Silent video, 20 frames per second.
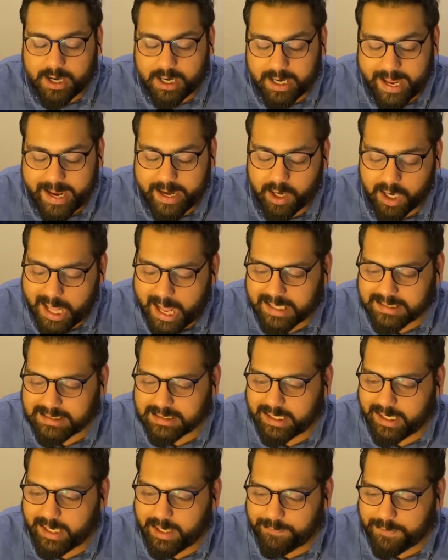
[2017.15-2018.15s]
And
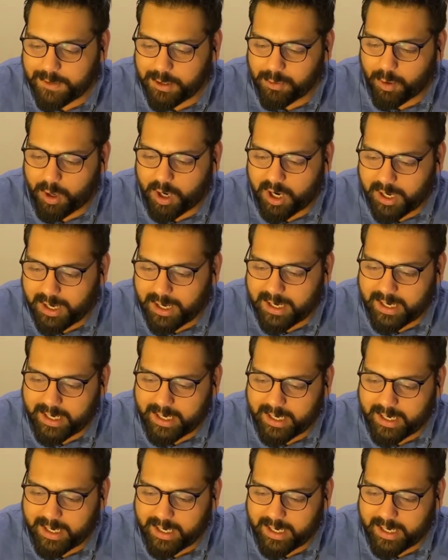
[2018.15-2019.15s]
lastly, if you are
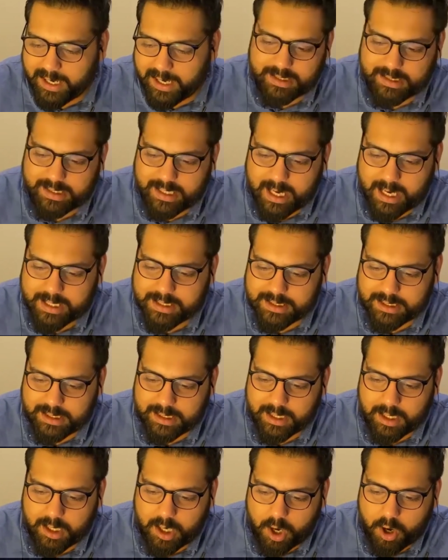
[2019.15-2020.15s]
interested in the
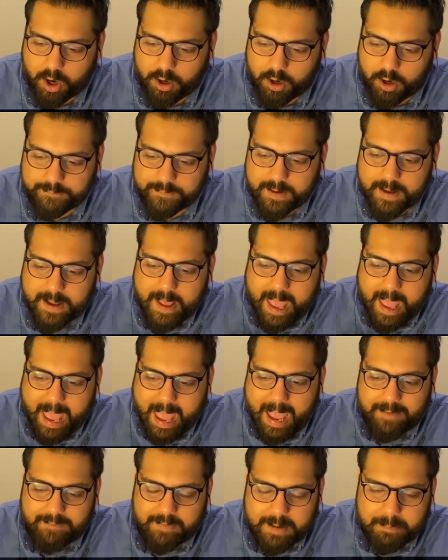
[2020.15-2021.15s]
idea of
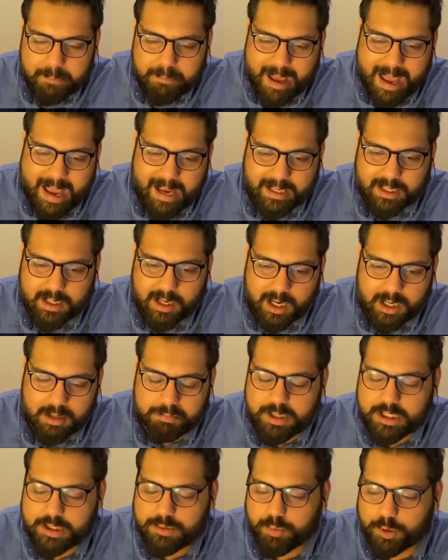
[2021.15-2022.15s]
having backyard
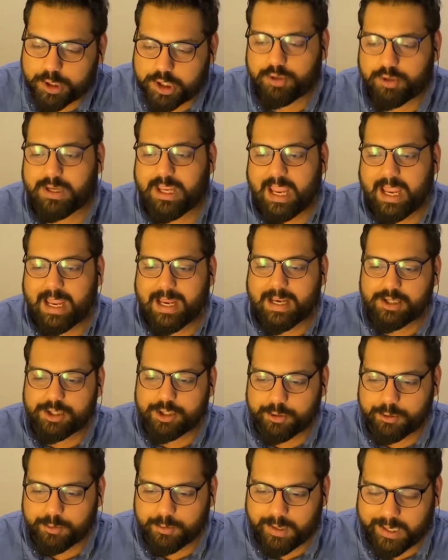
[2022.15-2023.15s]
bees, what you can
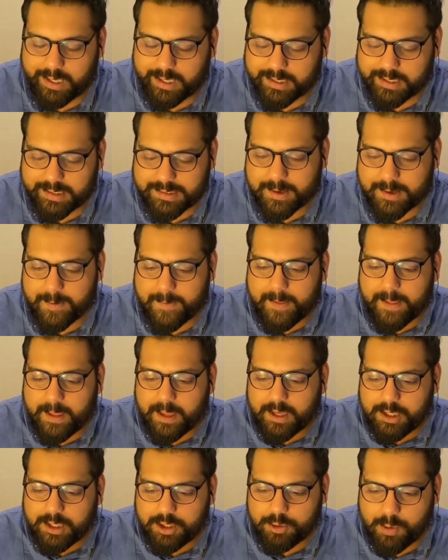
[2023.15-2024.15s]
do is
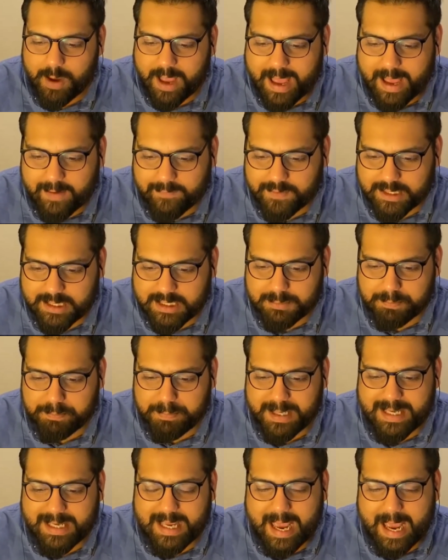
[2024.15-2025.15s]
you have these
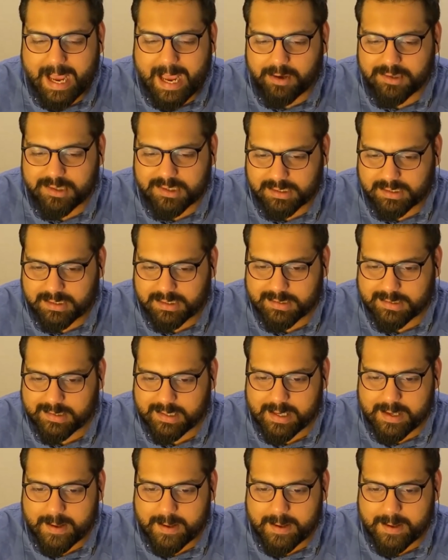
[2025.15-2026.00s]
bee houses